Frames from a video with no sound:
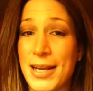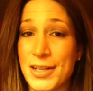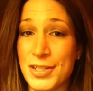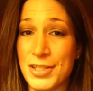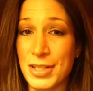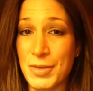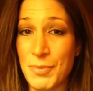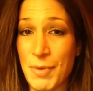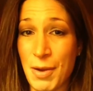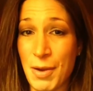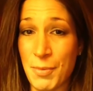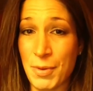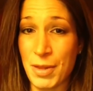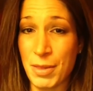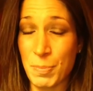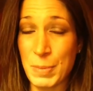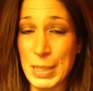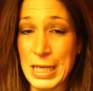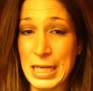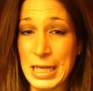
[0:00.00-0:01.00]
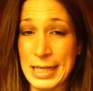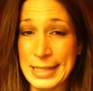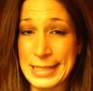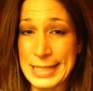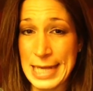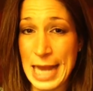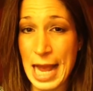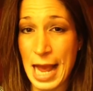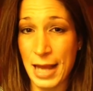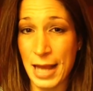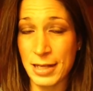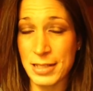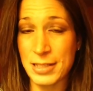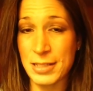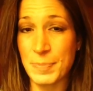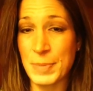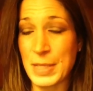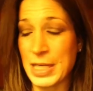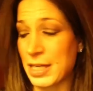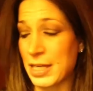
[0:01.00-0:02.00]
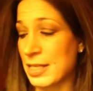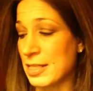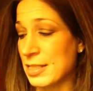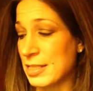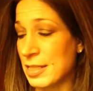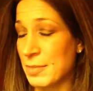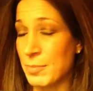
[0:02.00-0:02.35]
actually went with P90X because